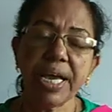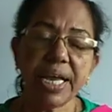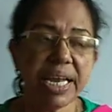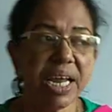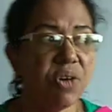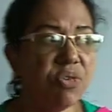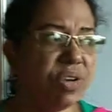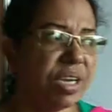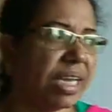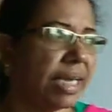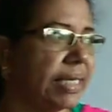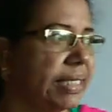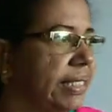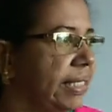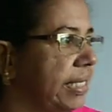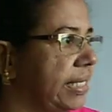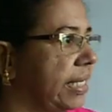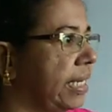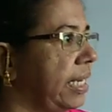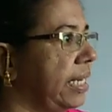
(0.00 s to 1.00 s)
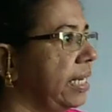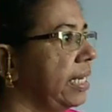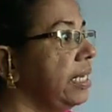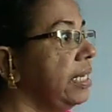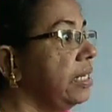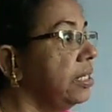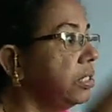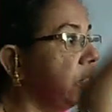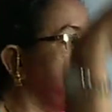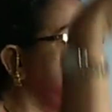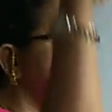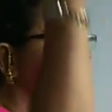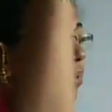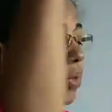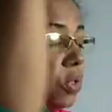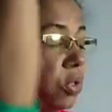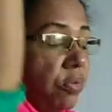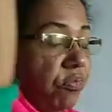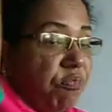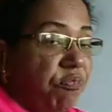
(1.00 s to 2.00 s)
Now we can say that, so
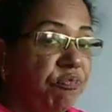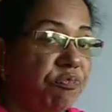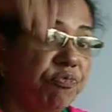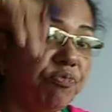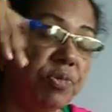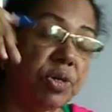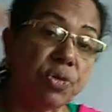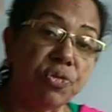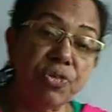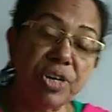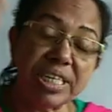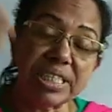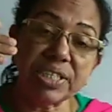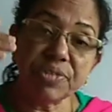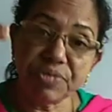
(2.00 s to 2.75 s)
towards